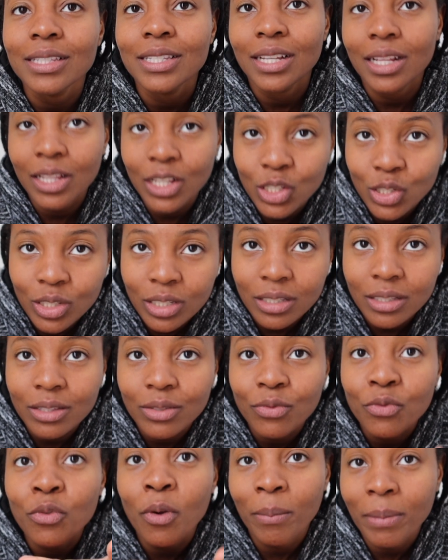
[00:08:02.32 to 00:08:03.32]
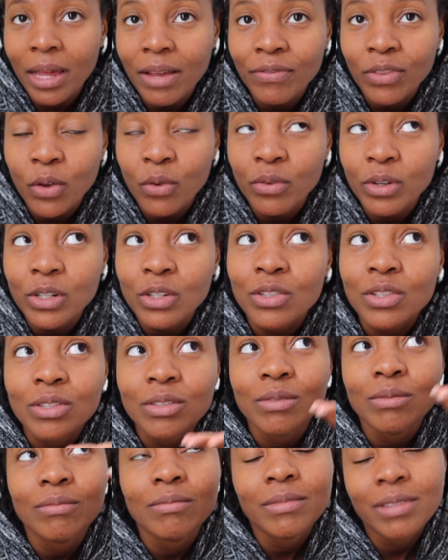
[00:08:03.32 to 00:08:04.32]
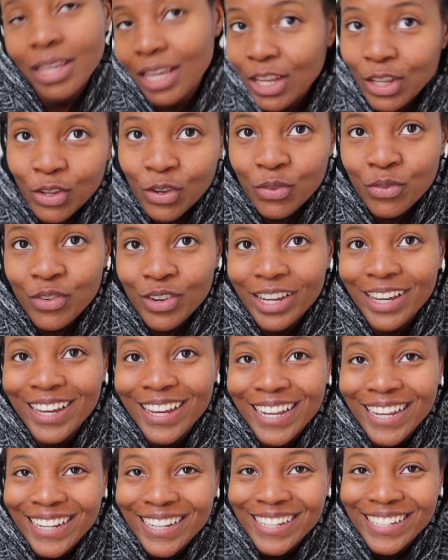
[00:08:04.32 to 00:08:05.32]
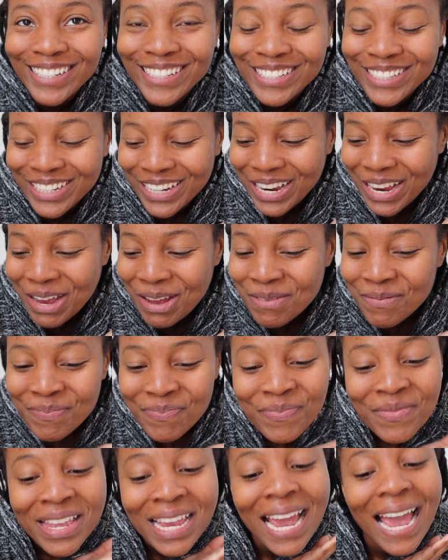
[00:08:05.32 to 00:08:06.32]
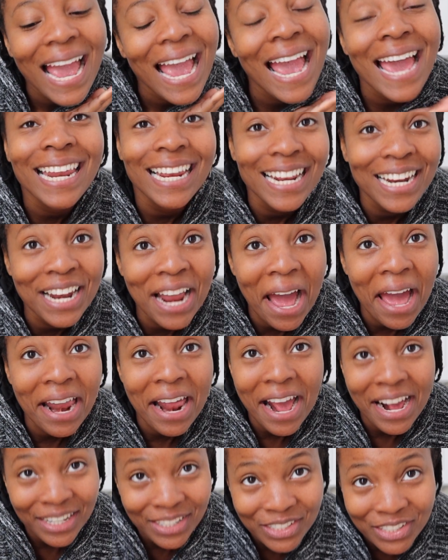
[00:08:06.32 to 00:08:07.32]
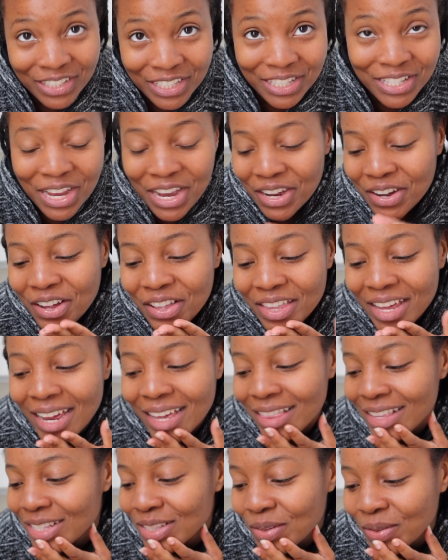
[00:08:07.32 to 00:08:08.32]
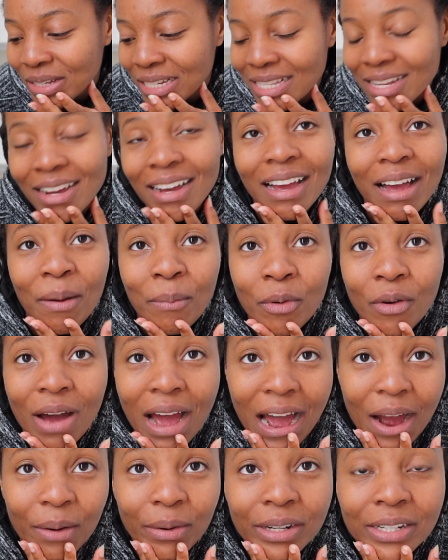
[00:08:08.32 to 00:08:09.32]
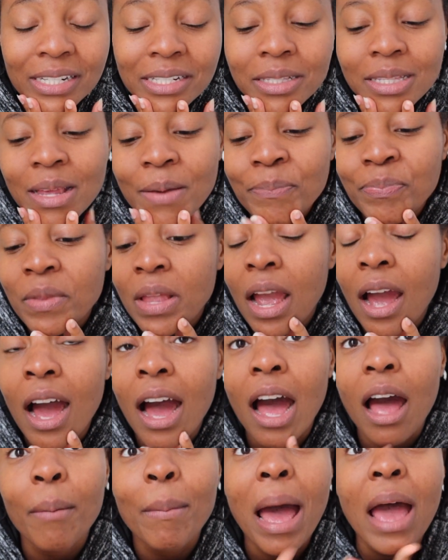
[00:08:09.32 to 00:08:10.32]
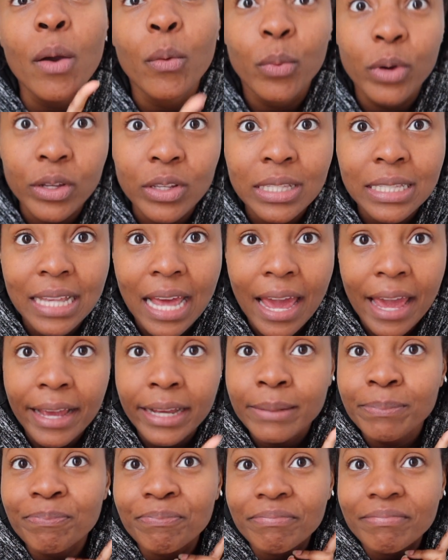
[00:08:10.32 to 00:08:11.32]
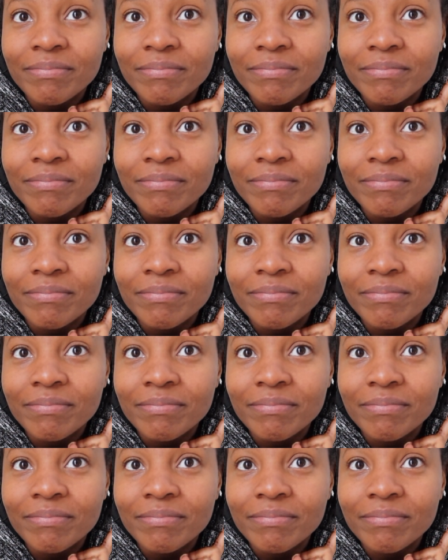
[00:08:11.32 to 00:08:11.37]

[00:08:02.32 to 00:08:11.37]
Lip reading: delicious from leftovers in your fridge and it not actually take all day. This only took a couple hours. I will say